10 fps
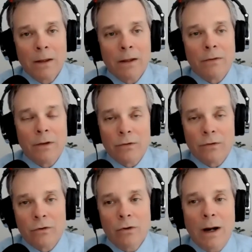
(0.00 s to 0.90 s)
this
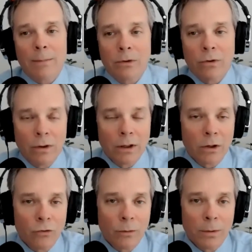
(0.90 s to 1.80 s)
is your opportunity to
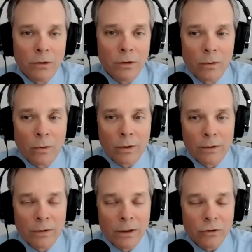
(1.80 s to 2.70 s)
contribute to the
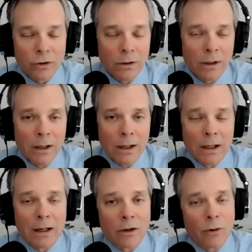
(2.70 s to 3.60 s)
organization
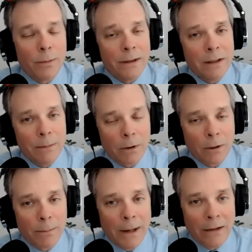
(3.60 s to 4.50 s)
in a little bit deeper
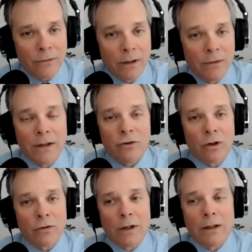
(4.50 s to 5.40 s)
capacity than
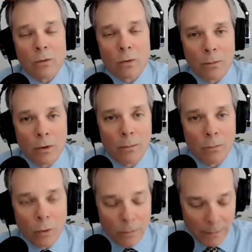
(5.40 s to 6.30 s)
just a normal
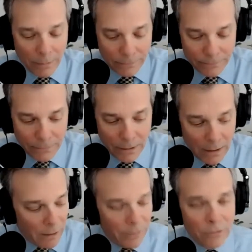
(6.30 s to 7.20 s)
board member.
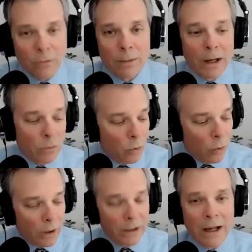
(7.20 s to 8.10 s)
This is Michael
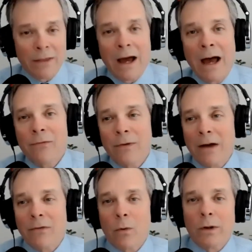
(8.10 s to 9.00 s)
Corley on the
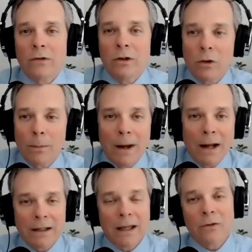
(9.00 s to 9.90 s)
I-501C, the
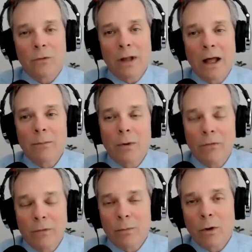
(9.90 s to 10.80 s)
podcast for
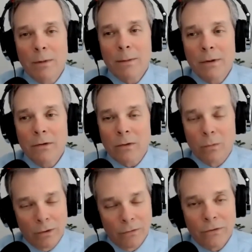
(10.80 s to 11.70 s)
nonprofit board members, and
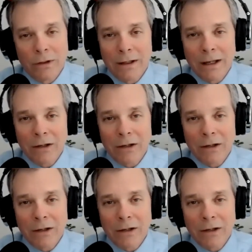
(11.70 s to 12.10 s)
we'll see you next